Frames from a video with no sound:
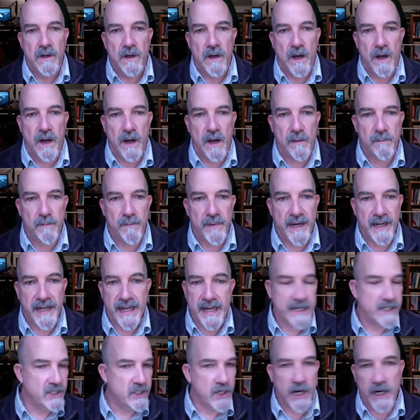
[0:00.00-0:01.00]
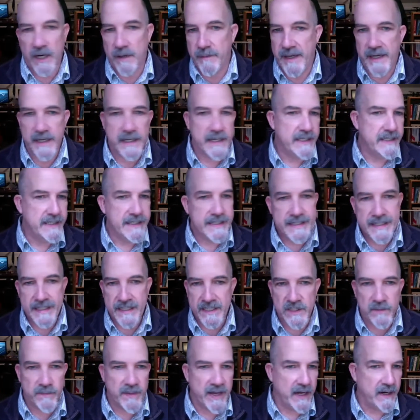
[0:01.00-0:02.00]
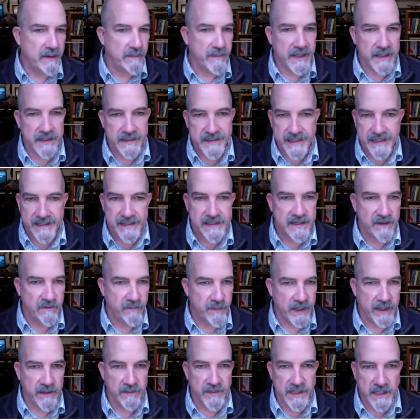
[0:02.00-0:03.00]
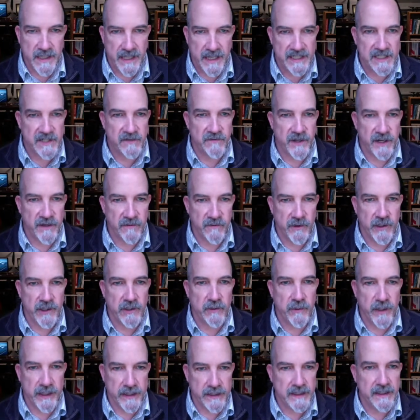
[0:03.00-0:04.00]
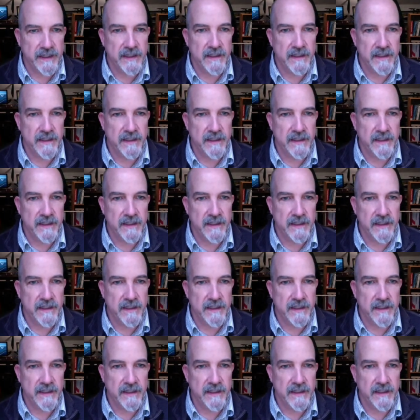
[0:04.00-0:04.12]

But I can't talk about any details about it because that stuff becomes classified very quickly.